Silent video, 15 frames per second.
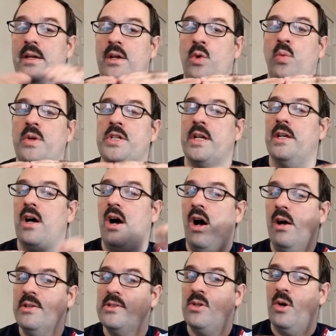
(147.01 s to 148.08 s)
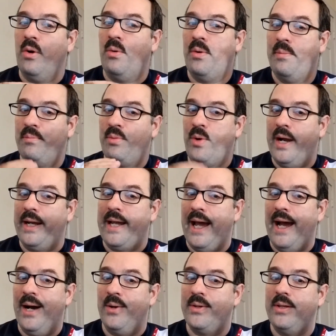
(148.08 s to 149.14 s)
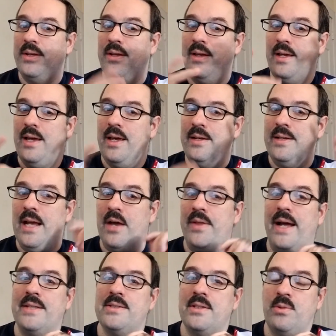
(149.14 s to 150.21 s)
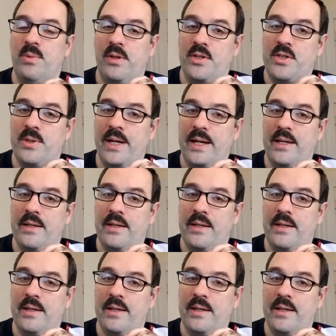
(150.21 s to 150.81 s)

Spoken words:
which can also break out, now that's the real trick.